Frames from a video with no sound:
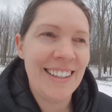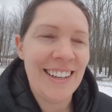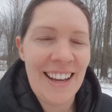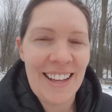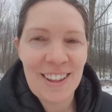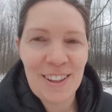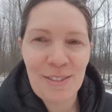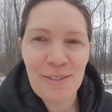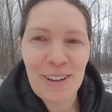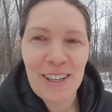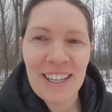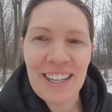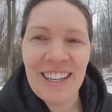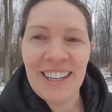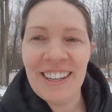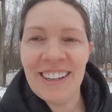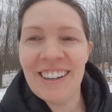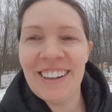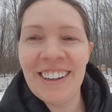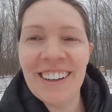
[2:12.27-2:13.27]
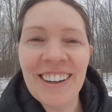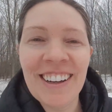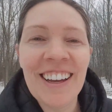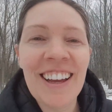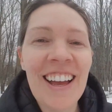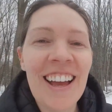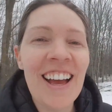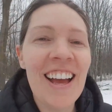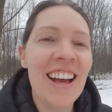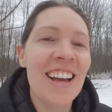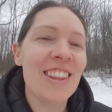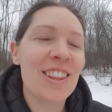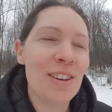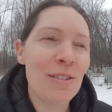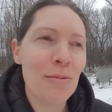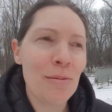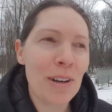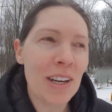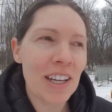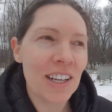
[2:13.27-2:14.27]
not the weed eater,
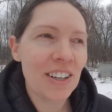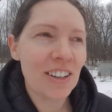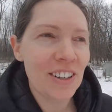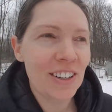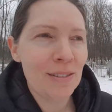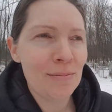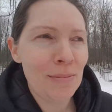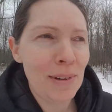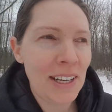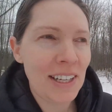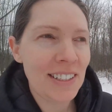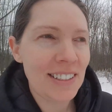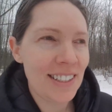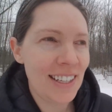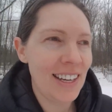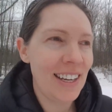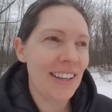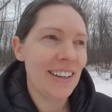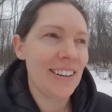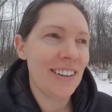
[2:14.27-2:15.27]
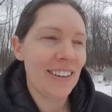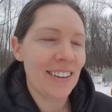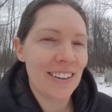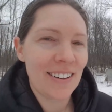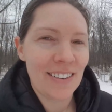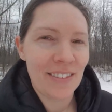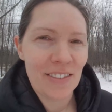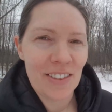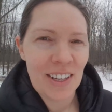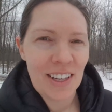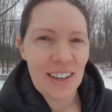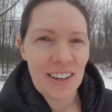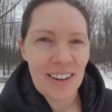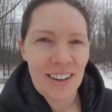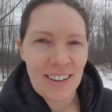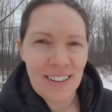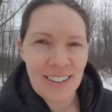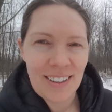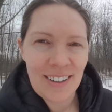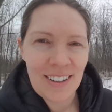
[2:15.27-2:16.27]
the weeder and maintainer of the
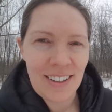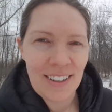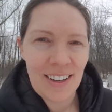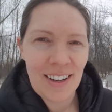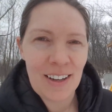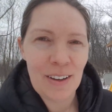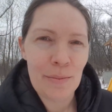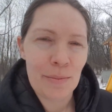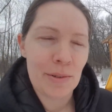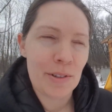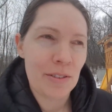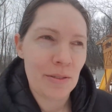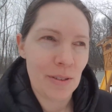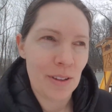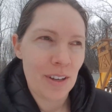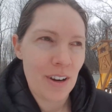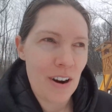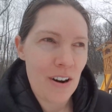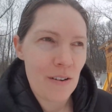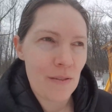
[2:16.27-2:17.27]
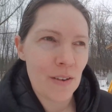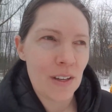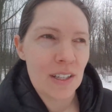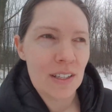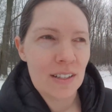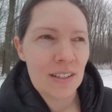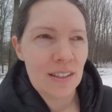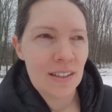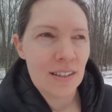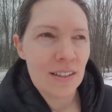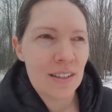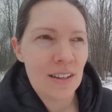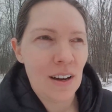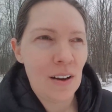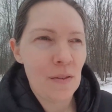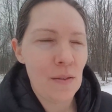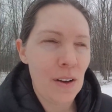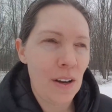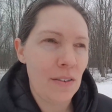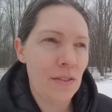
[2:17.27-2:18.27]
garden and helped with harvest and
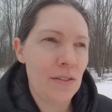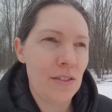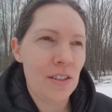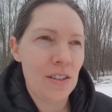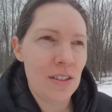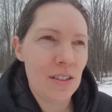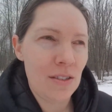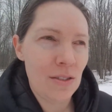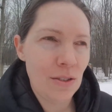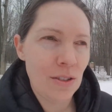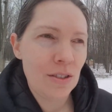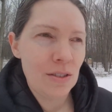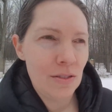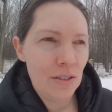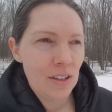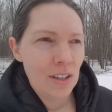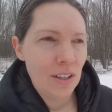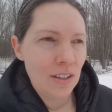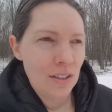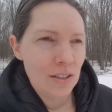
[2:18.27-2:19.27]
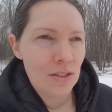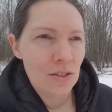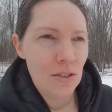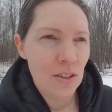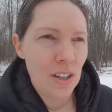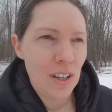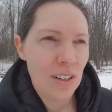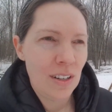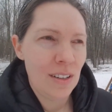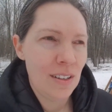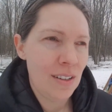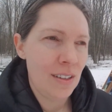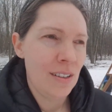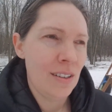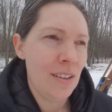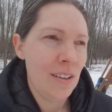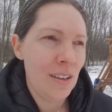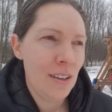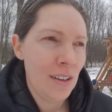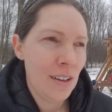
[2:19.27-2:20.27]
stuff. I've just always really enjoyed
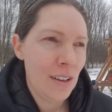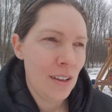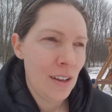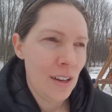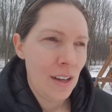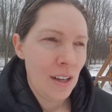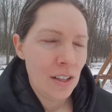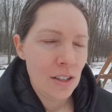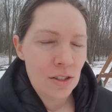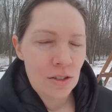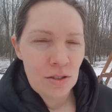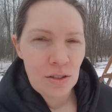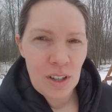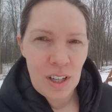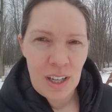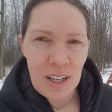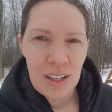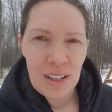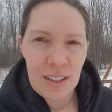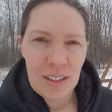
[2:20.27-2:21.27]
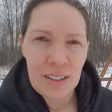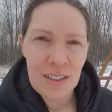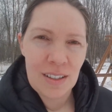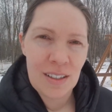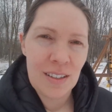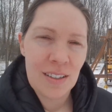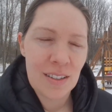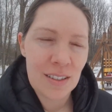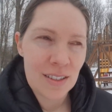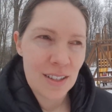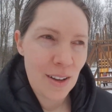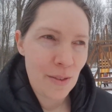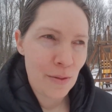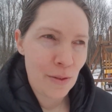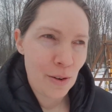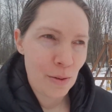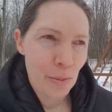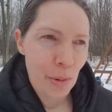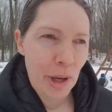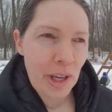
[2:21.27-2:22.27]
it,
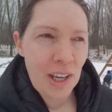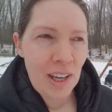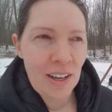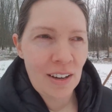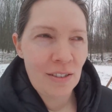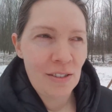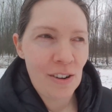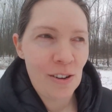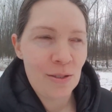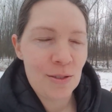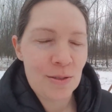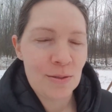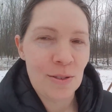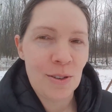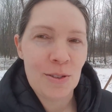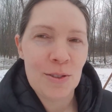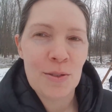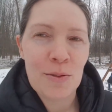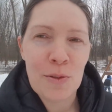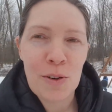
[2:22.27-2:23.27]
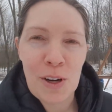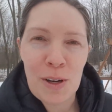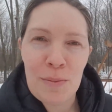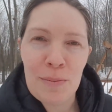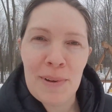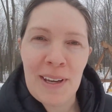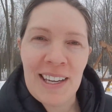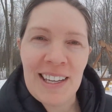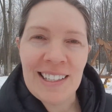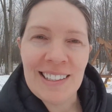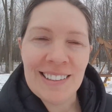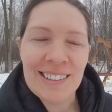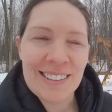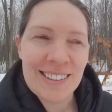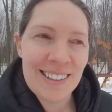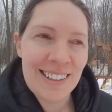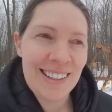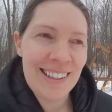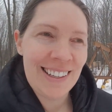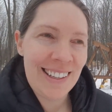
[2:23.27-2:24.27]
except for picking rows and rows of green
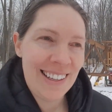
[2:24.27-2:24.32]
beans,